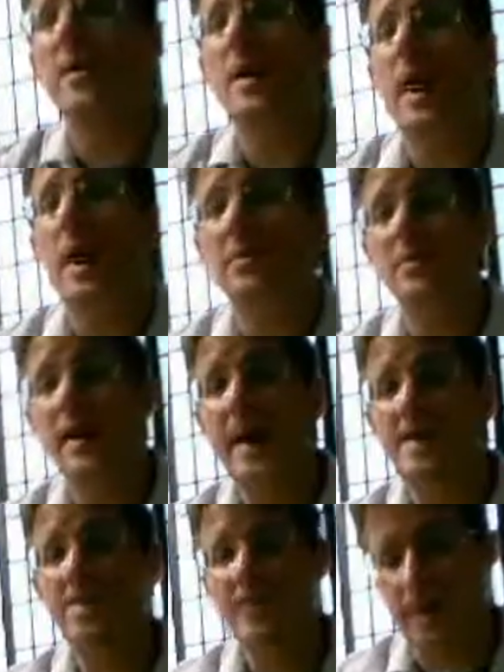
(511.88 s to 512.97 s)
On the
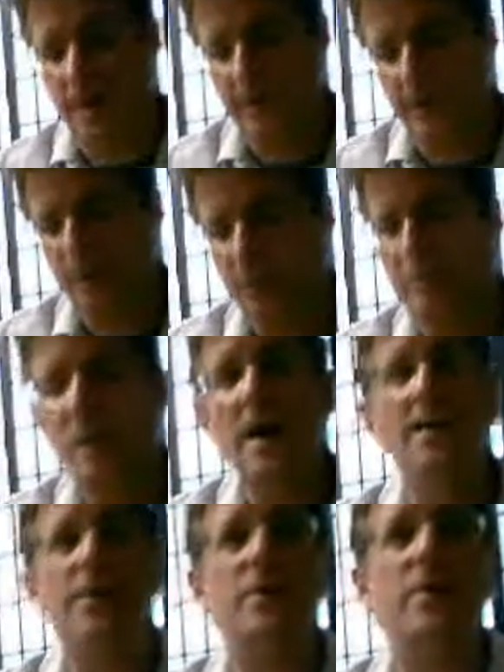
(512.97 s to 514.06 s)
last one, F sharp
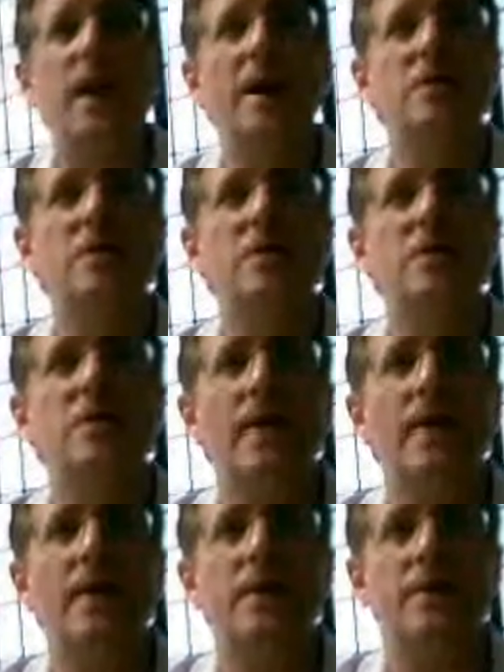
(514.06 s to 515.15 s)
minor, 9, 10,
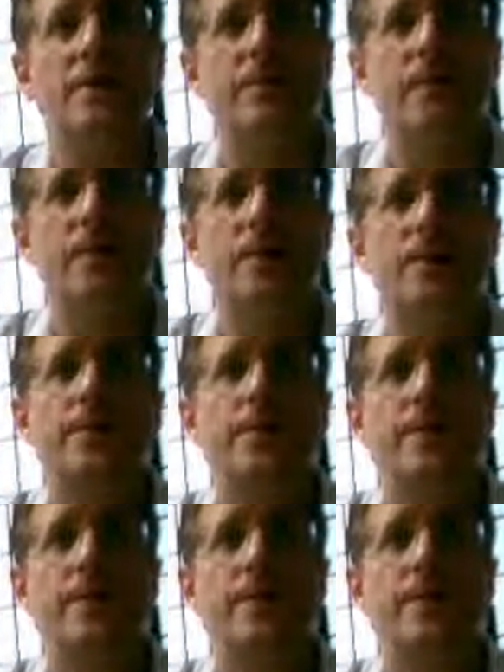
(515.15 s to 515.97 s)
11. Fret